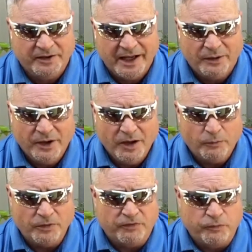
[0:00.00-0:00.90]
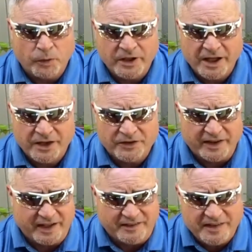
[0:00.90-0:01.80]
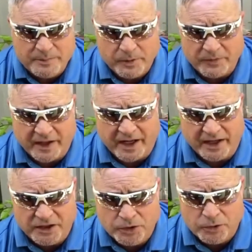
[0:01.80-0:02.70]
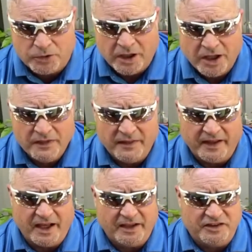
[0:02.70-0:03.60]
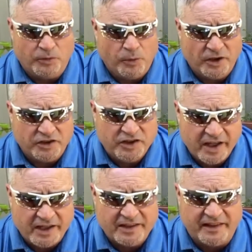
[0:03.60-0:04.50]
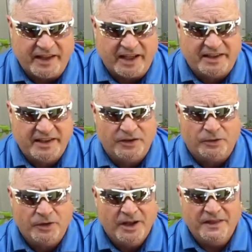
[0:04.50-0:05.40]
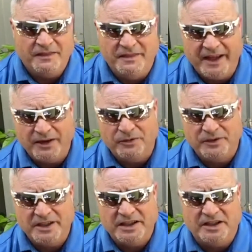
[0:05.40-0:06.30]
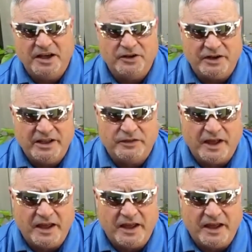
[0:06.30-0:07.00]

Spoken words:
Now, with the 49ers, they got Debo, they got Ayuk, they got Juwan Jennings, they got Kittle. They don't need an underneath guy.